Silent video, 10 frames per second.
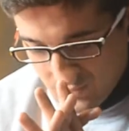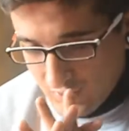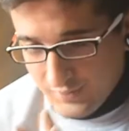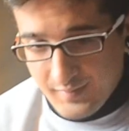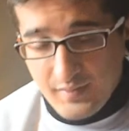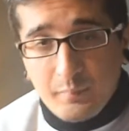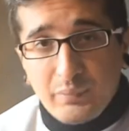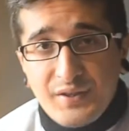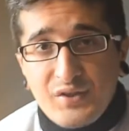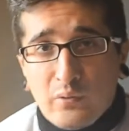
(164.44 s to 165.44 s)
just
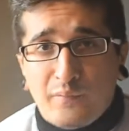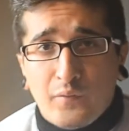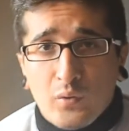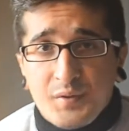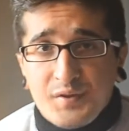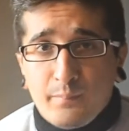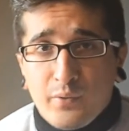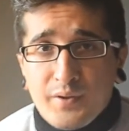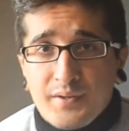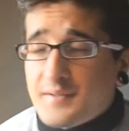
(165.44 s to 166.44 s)
place your focus
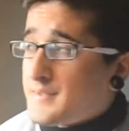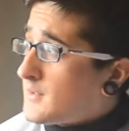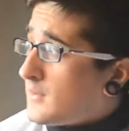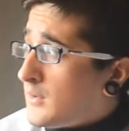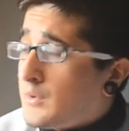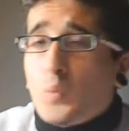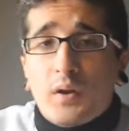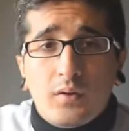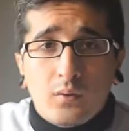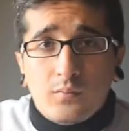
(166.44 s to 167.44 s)
points on the
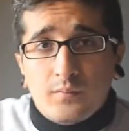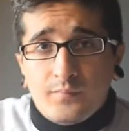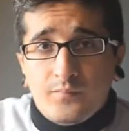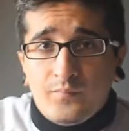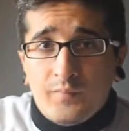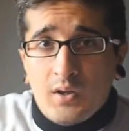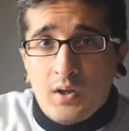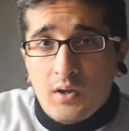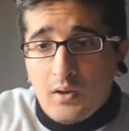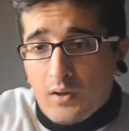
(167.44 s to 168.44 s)
window
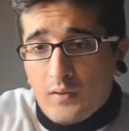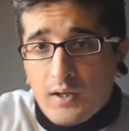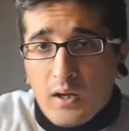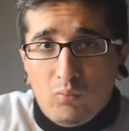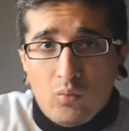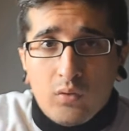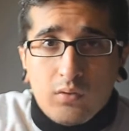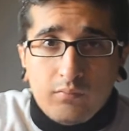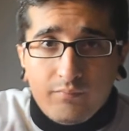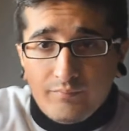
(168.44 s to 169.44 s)
and the camera
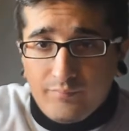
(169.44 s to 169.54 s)
will